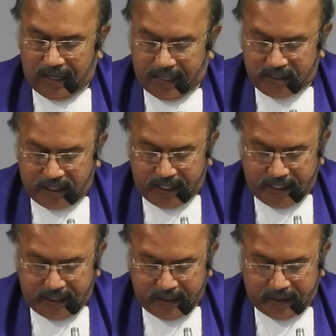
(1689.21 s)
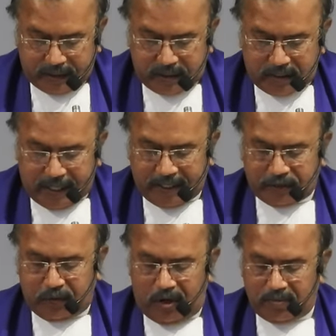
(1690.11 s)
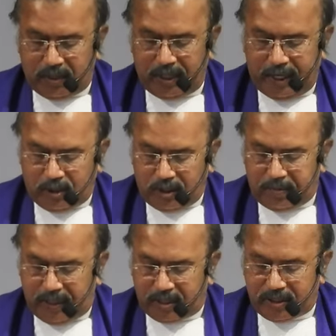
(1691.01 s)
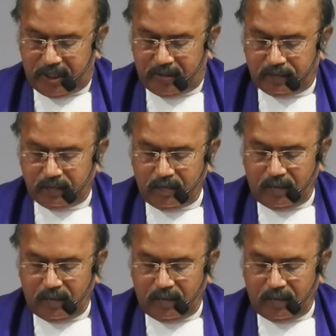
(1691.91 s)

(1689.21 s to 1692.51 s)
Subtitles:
Isaiah is transformed into the person